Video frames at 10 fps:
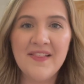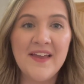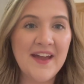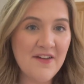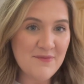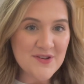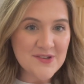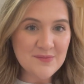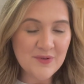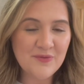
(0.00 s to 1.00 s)
Like I've
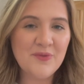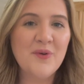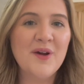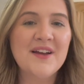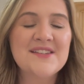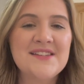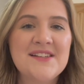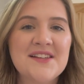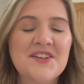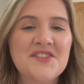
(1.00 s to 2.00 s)
mentioned before,
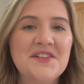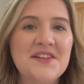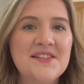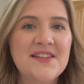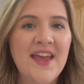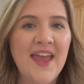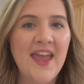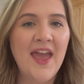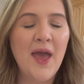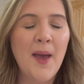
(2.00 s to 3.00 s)
C-section is
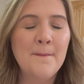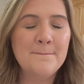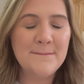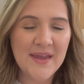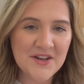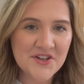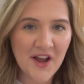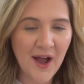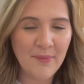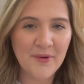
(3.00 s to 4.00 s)
a major
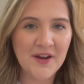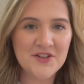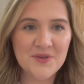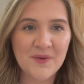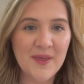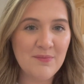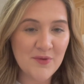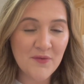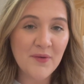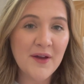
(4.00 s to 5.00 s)
operation where they
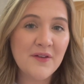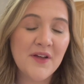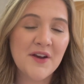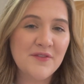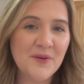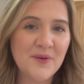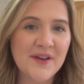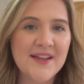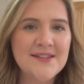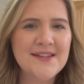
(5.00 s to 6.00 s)
move around a lot of your
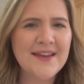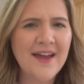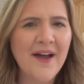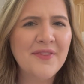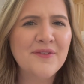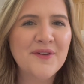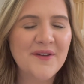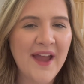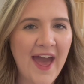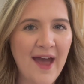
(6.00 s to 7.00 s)
organs, they cut through
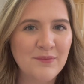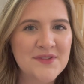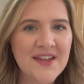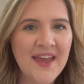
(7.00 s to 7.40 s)
your abs,